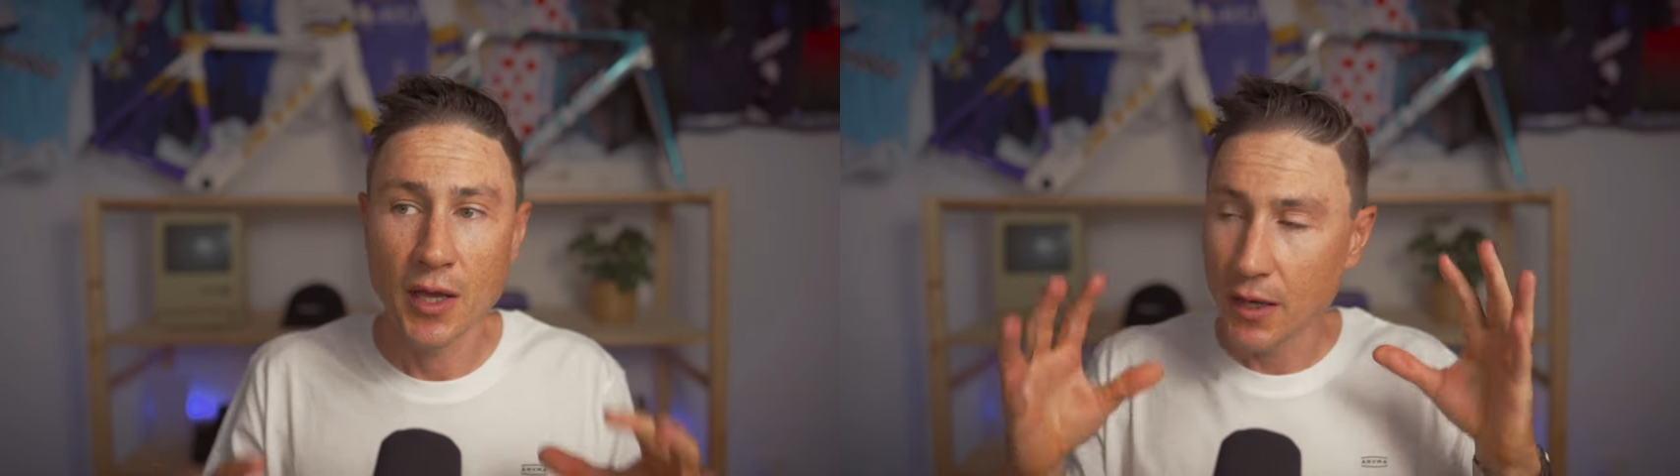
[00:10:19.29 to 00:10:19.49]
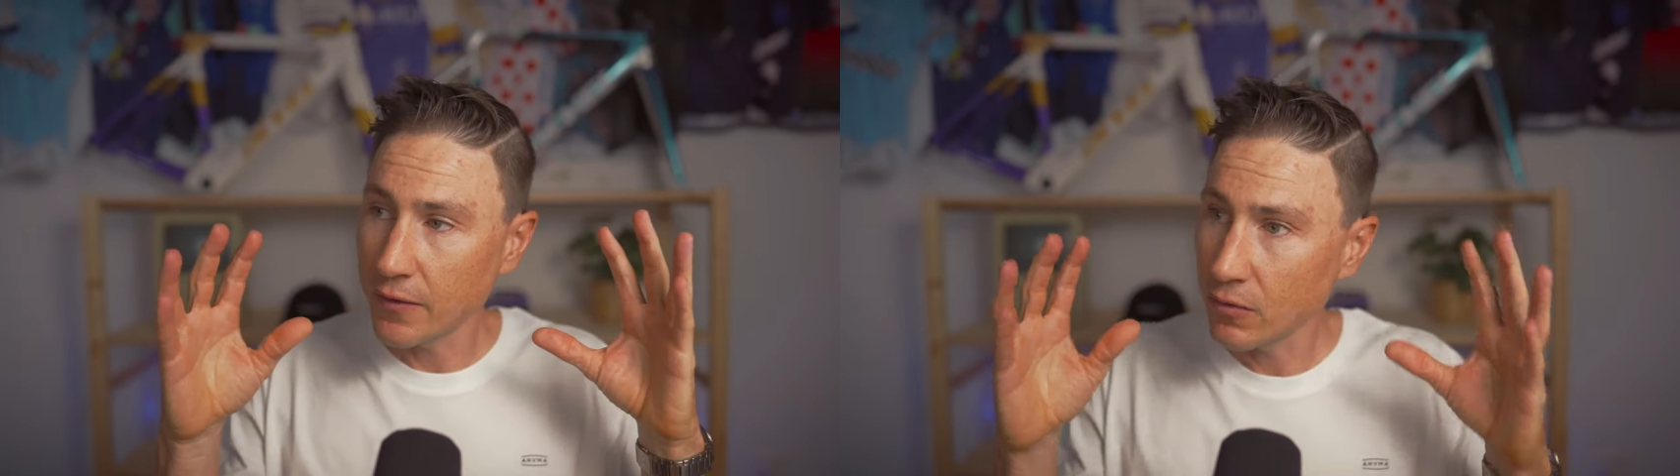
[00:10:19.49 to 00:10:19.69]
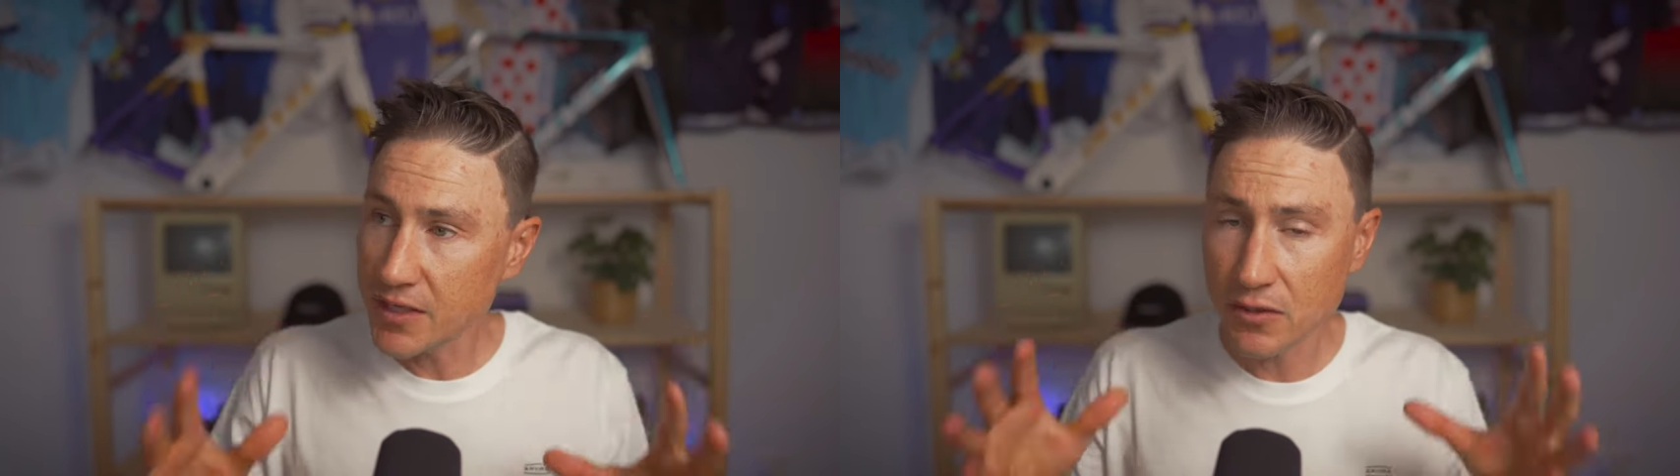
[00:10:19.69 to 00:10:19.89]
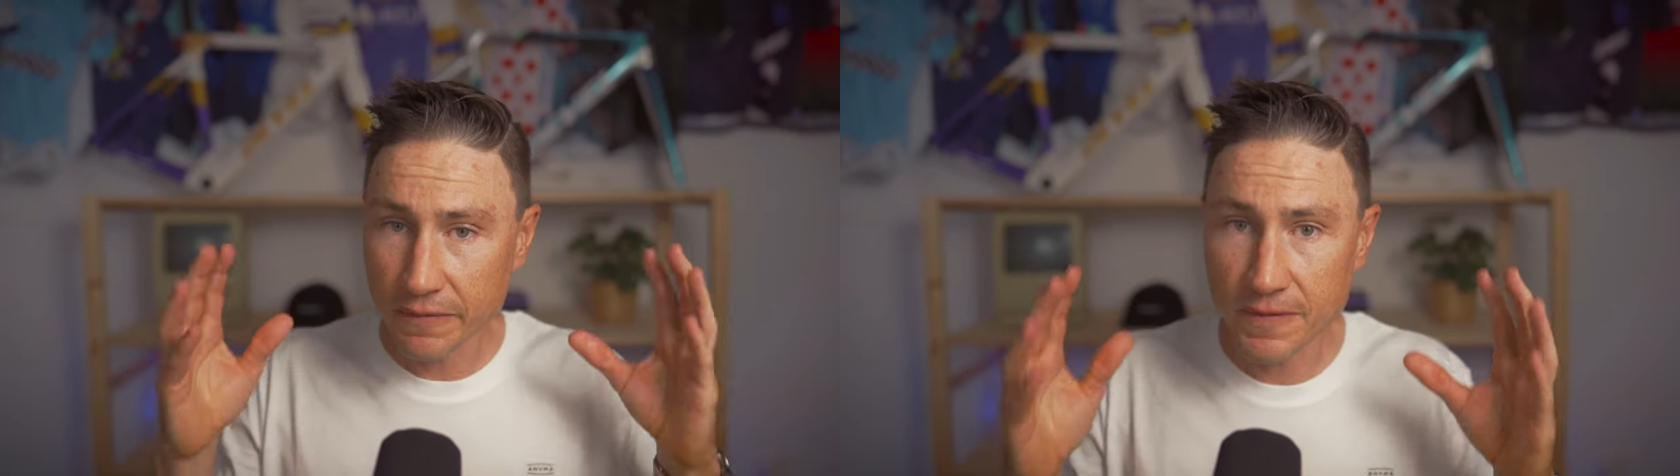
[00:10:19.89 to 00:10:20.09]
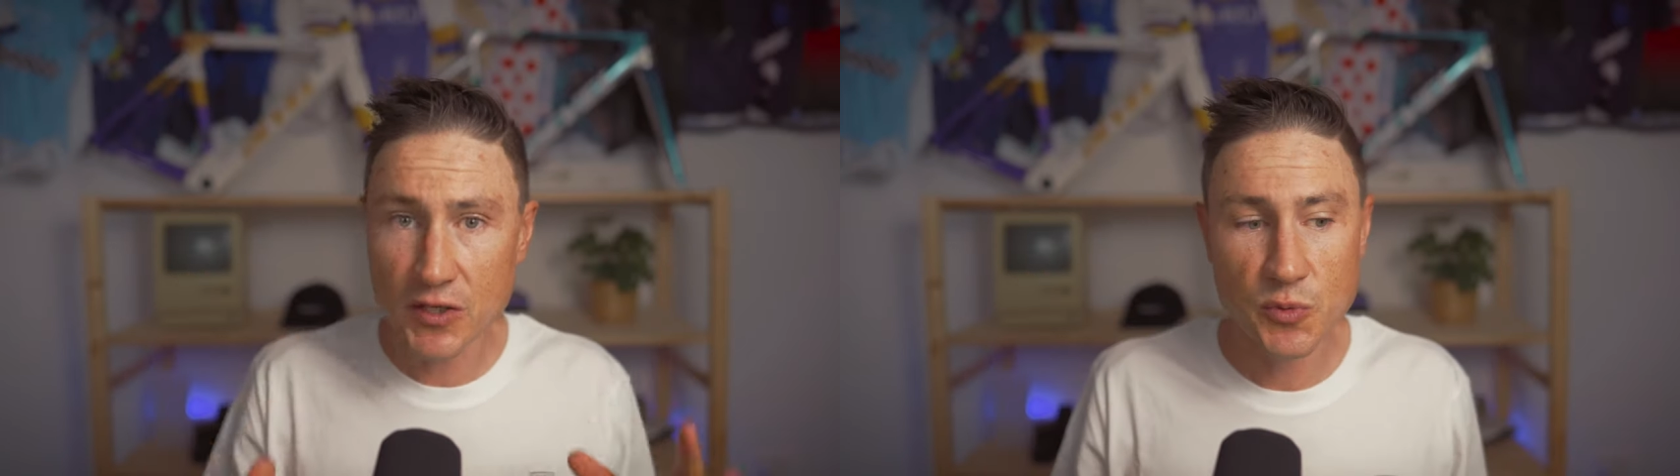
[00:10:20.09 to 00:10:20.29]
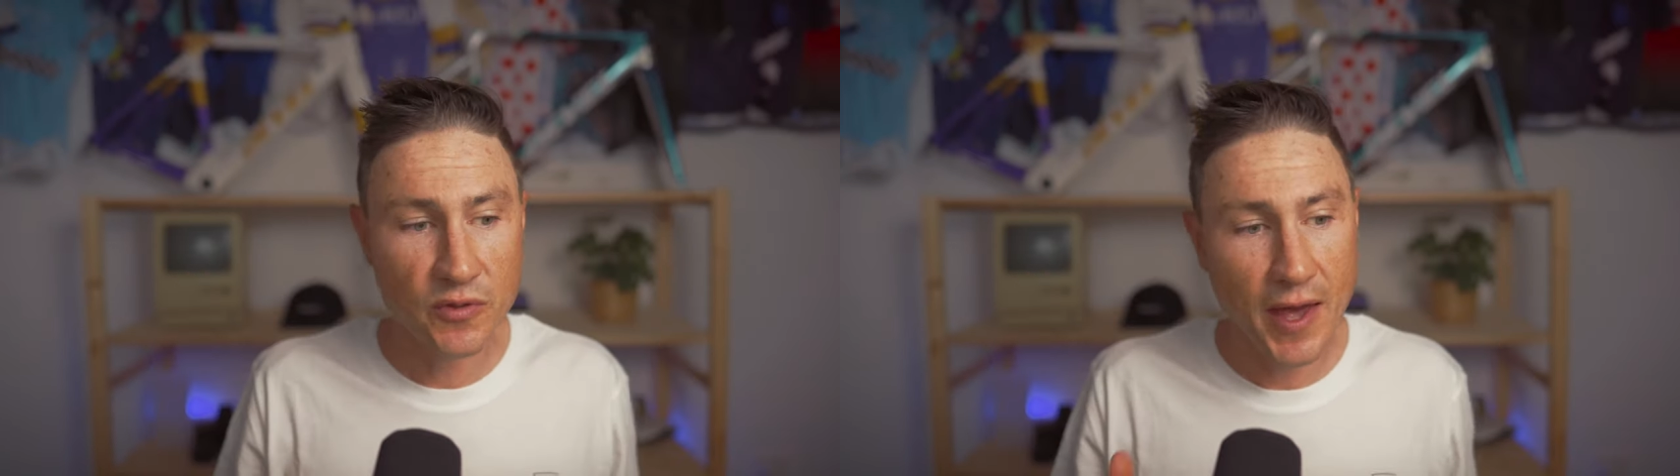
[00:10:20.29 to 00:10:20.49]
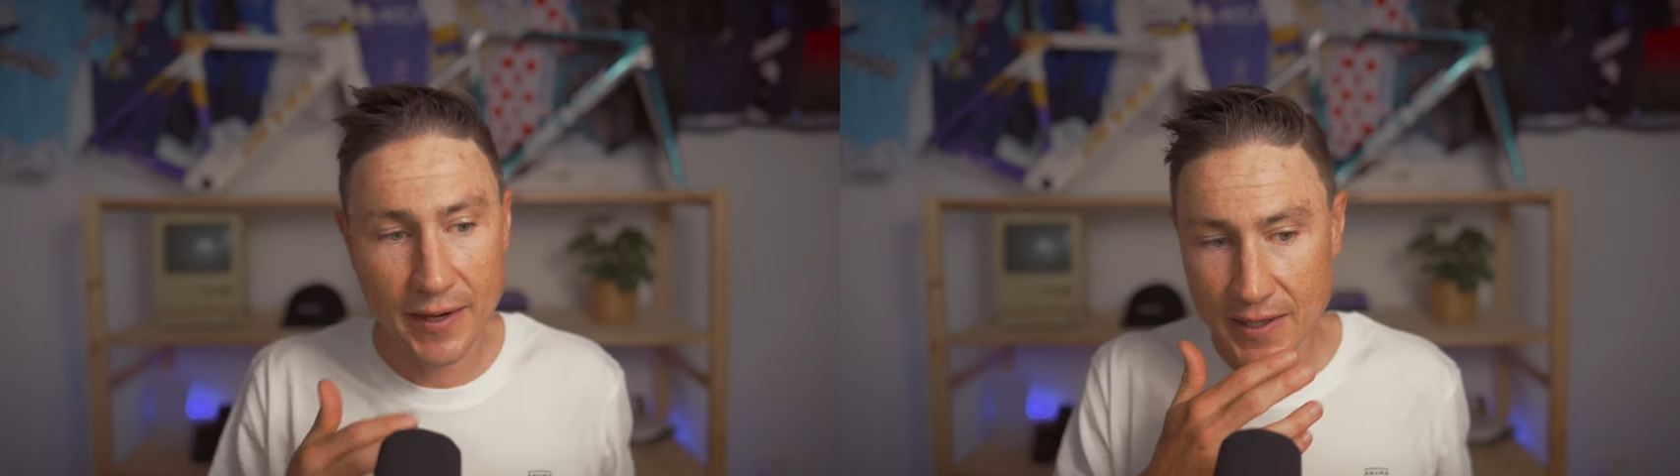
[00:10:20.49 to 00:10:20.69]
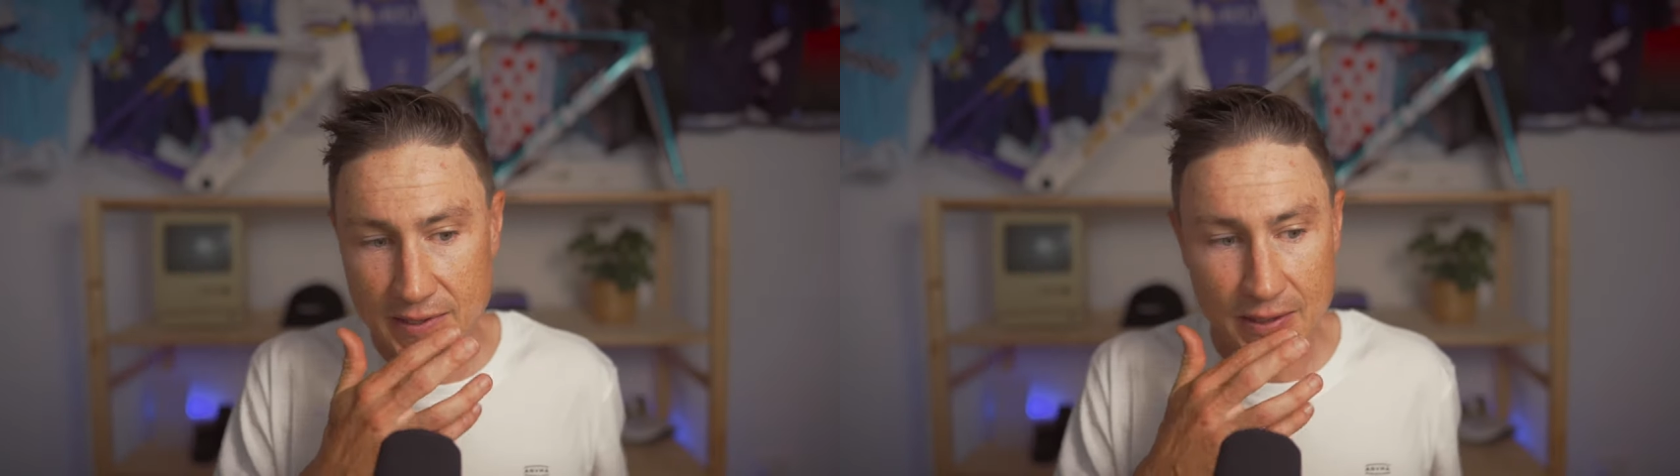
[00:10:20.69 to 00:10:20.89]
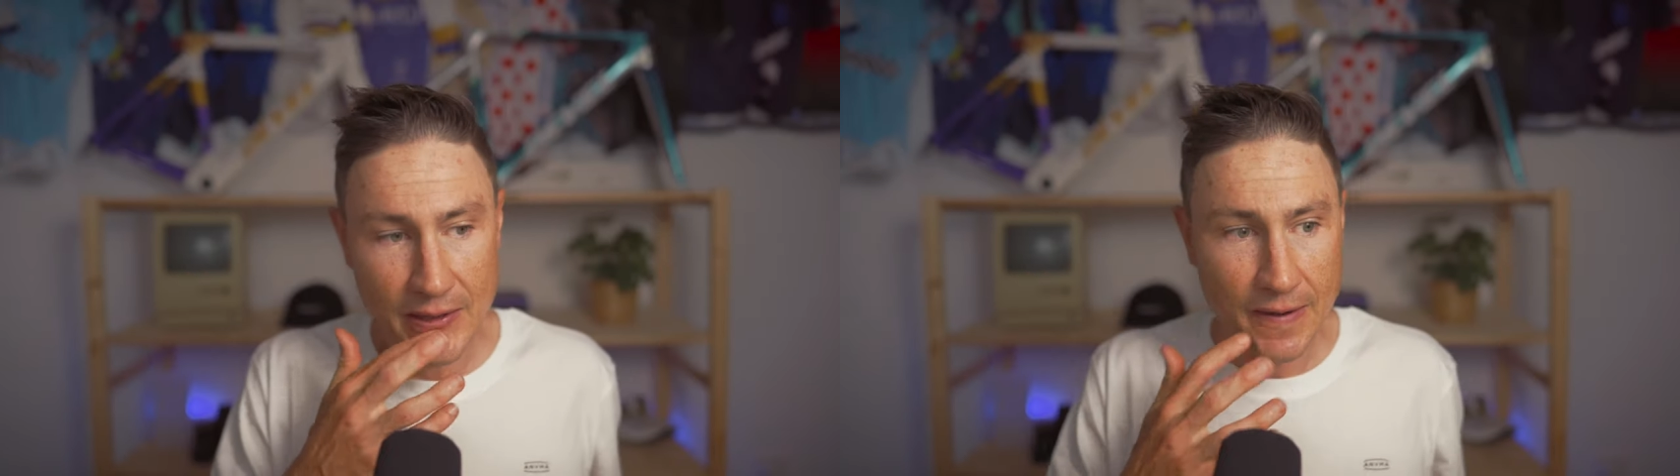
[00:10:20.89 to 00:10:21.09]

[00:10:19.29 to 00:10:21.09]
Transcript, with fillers: And the reason I finish with that is